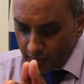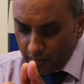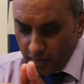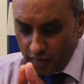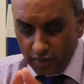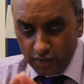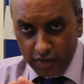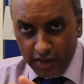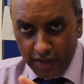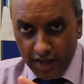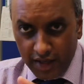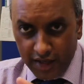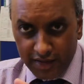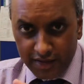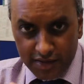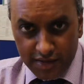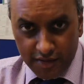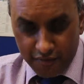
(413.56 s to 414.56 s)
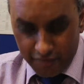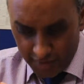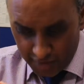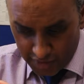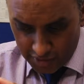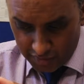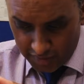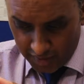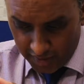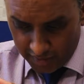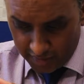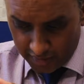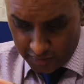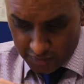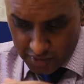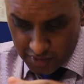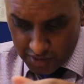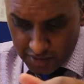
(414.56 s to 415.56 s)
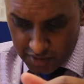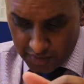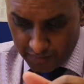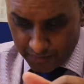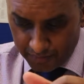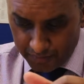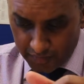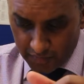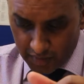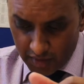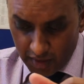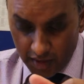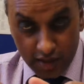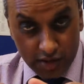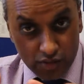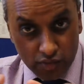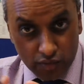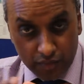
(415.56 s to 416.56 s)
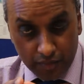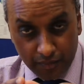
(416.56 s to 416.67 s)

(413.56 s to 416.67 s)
looking at in the differential diagnosis is,